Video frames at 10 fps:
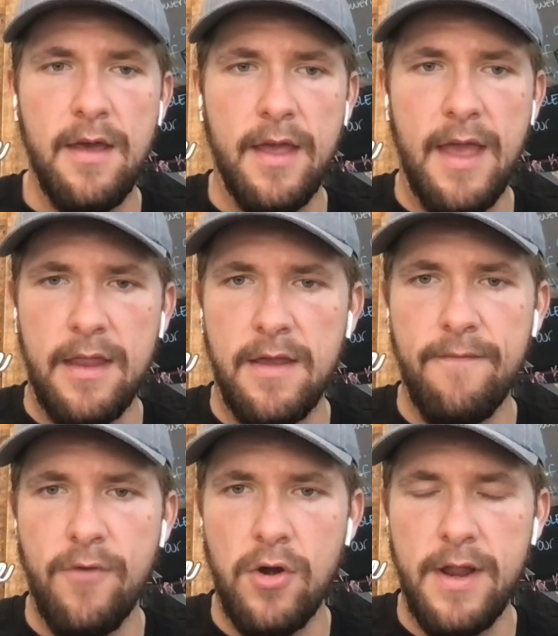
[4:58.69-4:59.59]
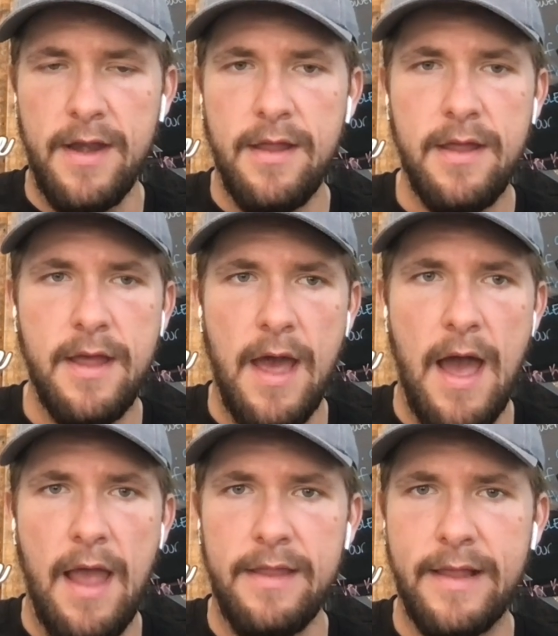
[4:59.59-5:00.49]
again, converted
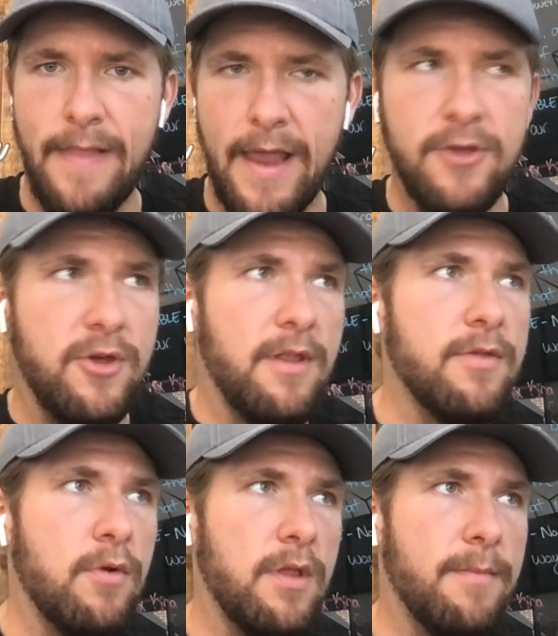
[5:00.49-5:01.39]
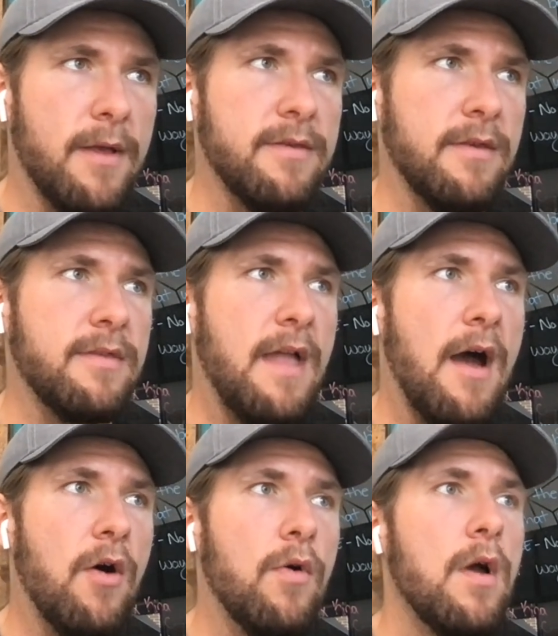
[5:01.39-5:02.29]
into glycogen and stored in the muscles.
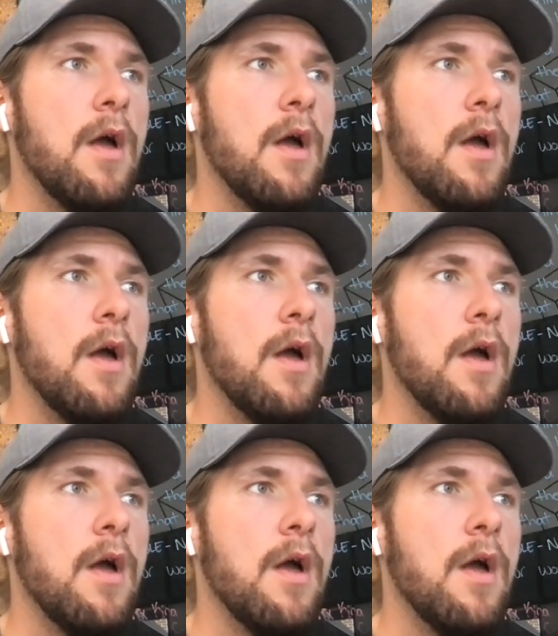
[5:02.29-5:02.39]
Now,